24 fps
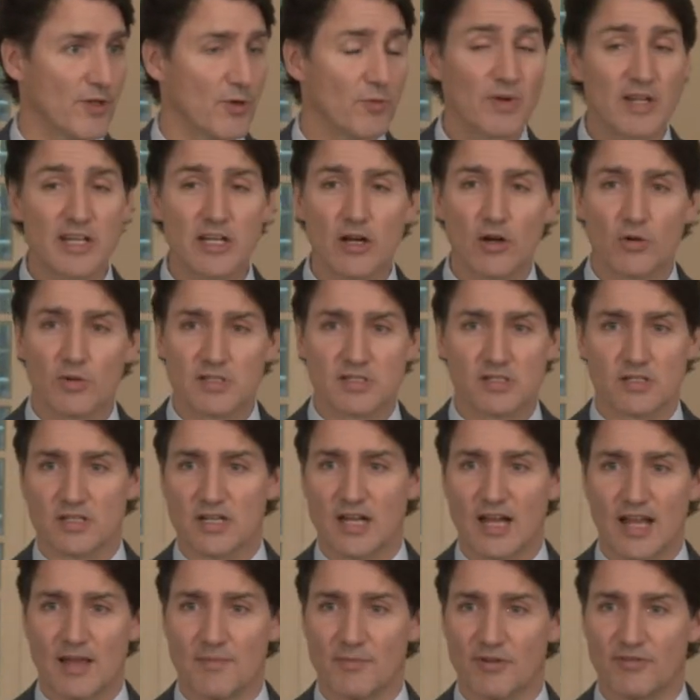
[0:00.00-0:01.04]
We know it's a
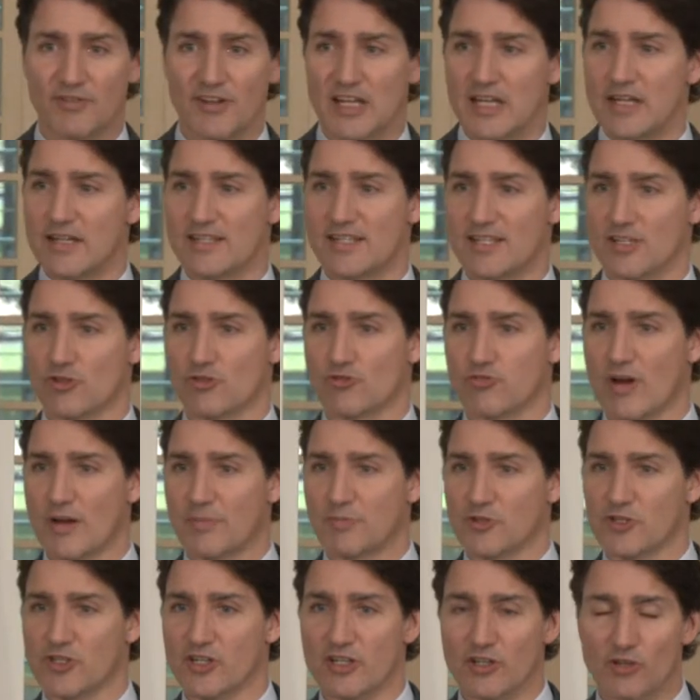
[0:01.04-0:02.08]
time of
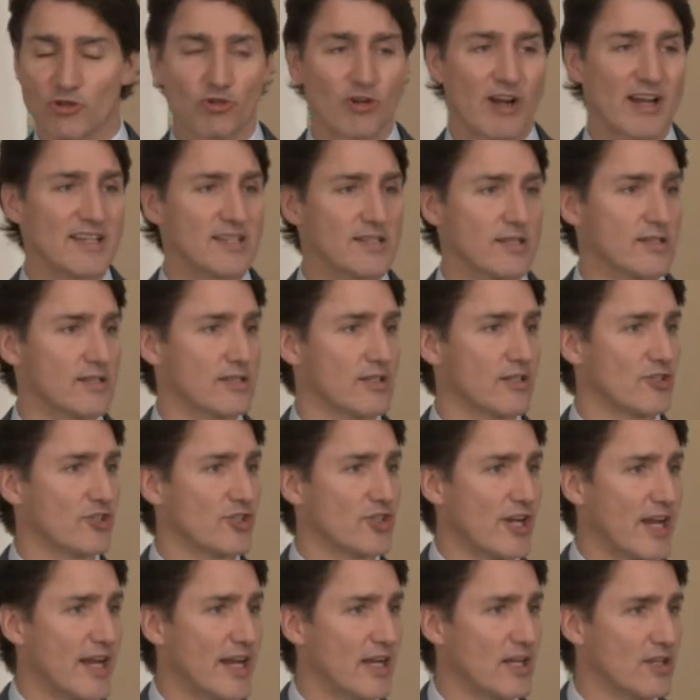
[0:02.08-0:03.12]
disruption, crisis, and
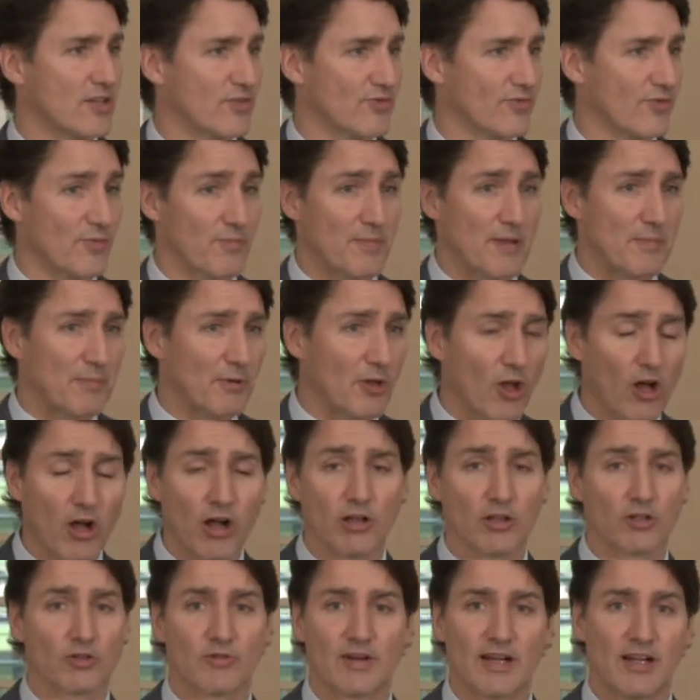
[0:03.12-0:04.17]
change for people
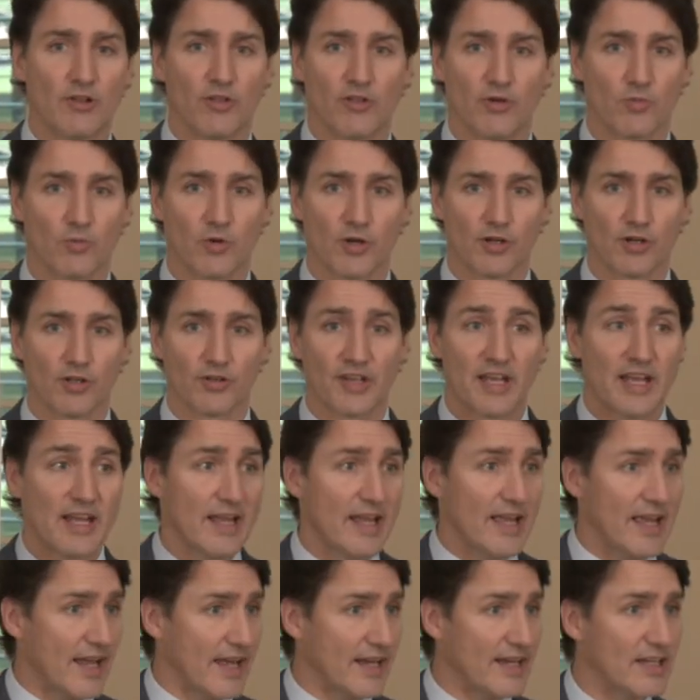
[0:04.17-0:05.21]
all around the world,
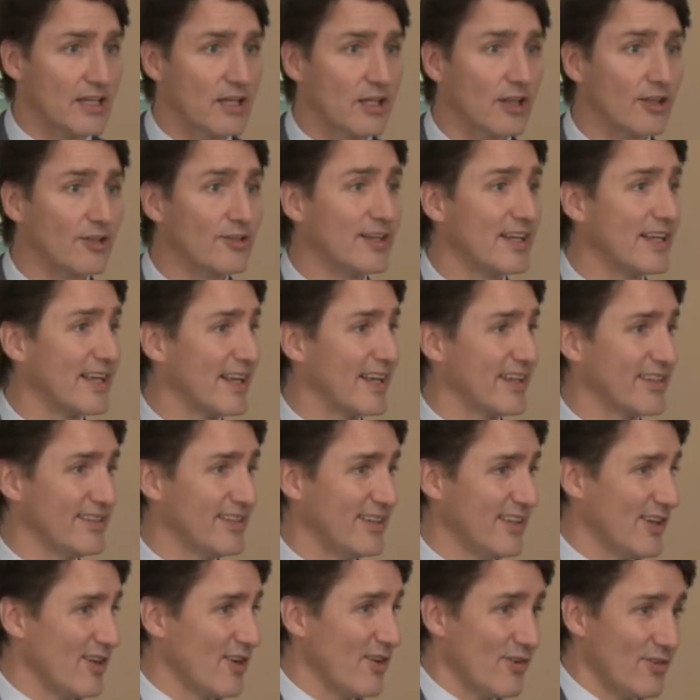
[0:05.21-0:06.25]
and including
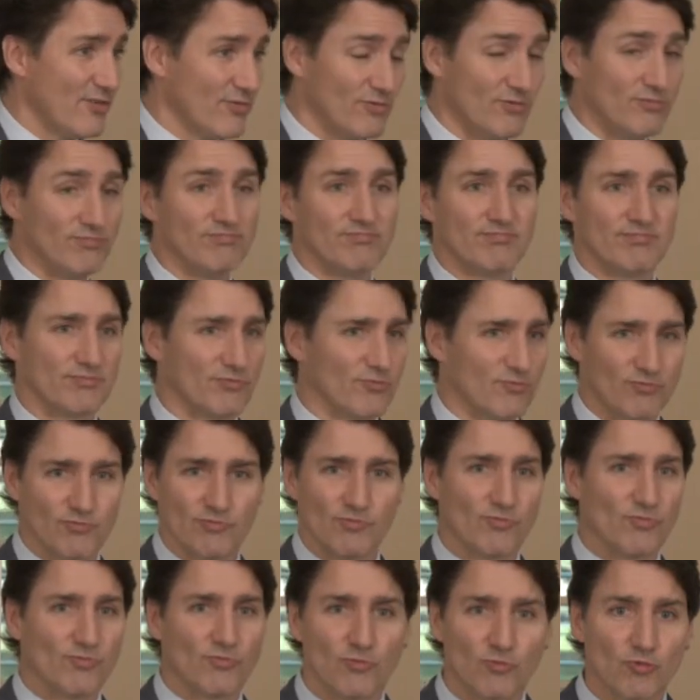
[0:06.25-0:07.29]
in
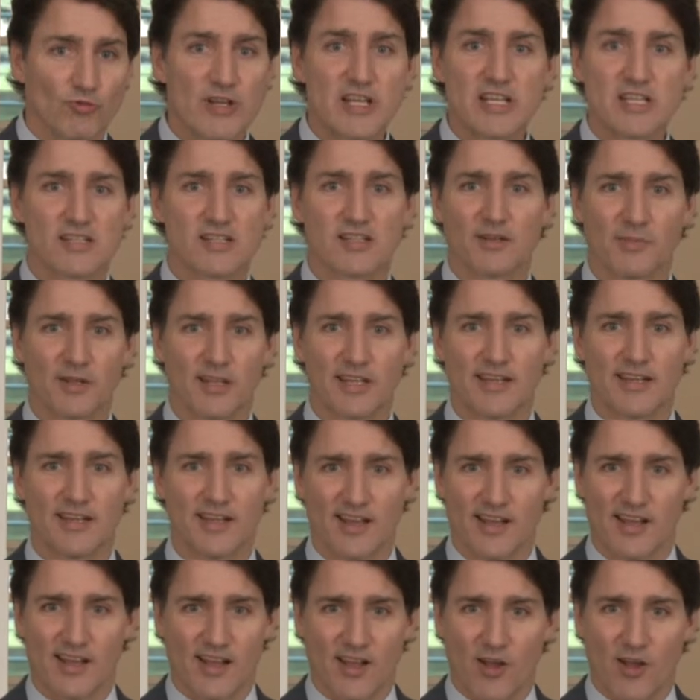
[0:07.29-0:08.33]
reasonably
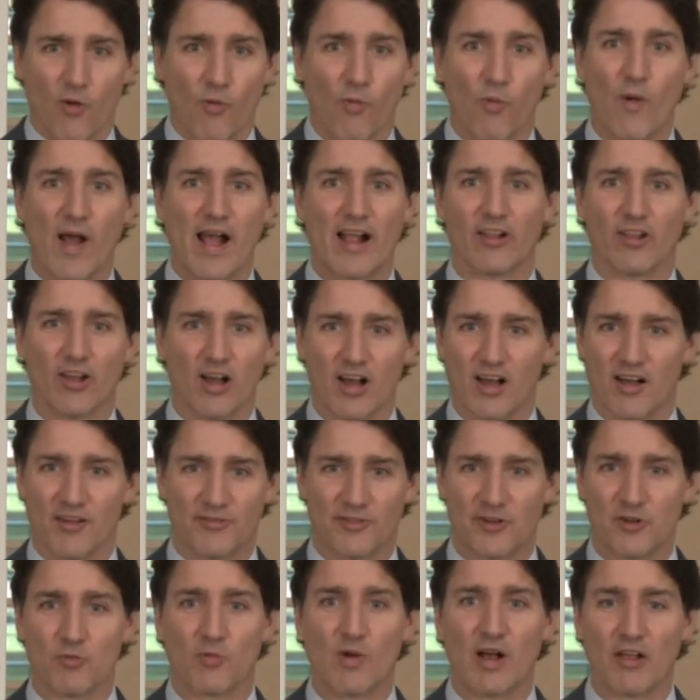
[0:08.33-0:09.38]

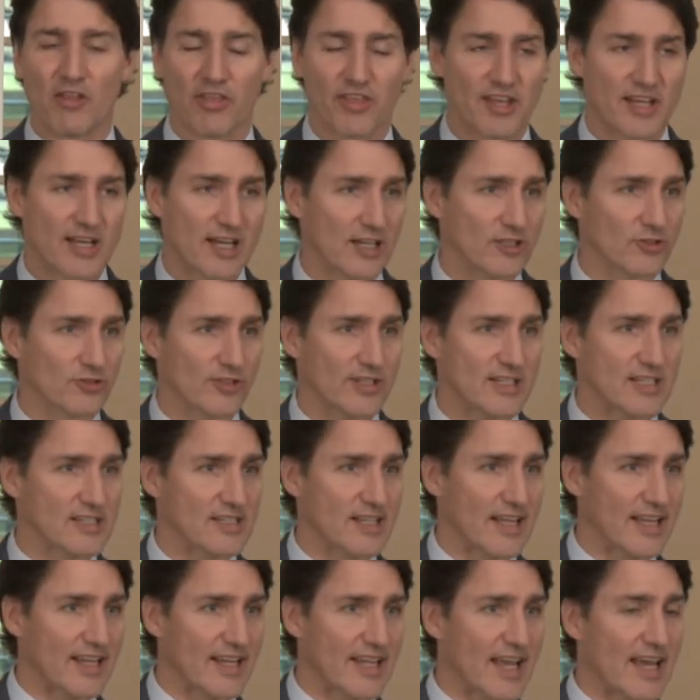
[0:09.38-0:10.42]
well-off and wealthy
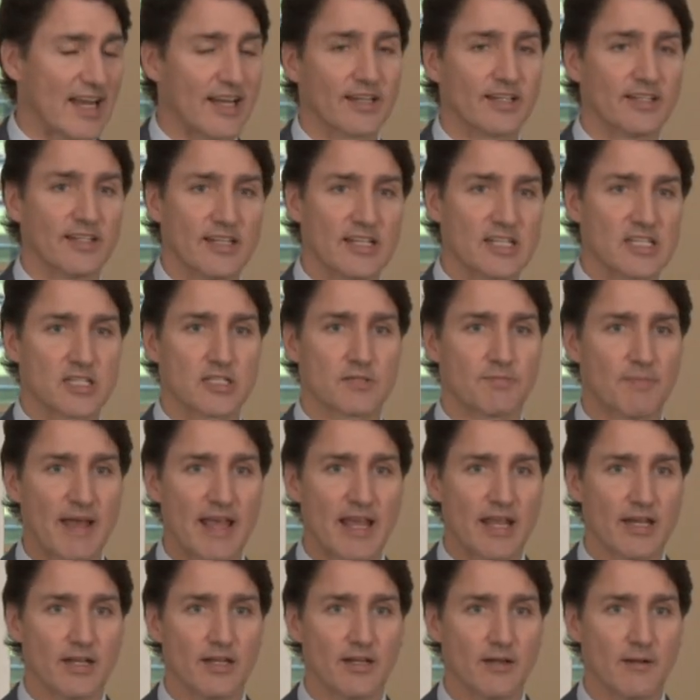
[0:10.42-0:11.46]
countries like Canada and
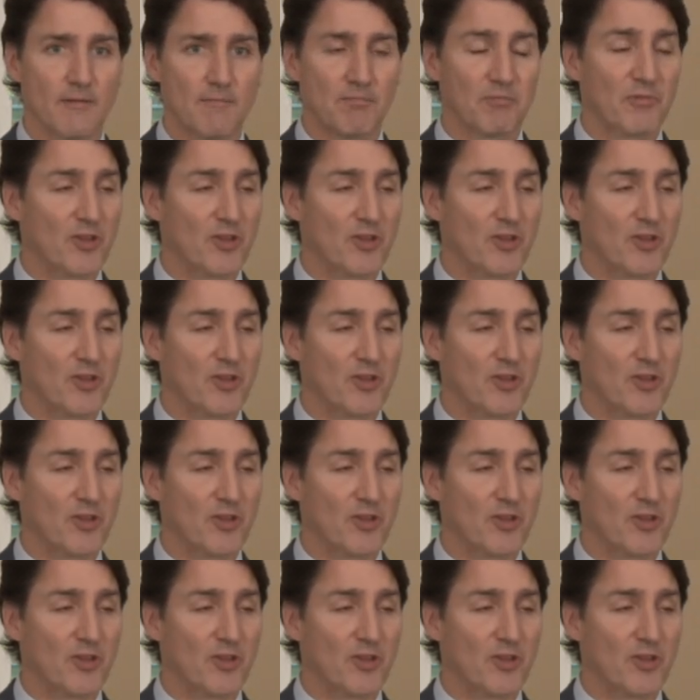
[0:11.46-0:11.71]
Spain.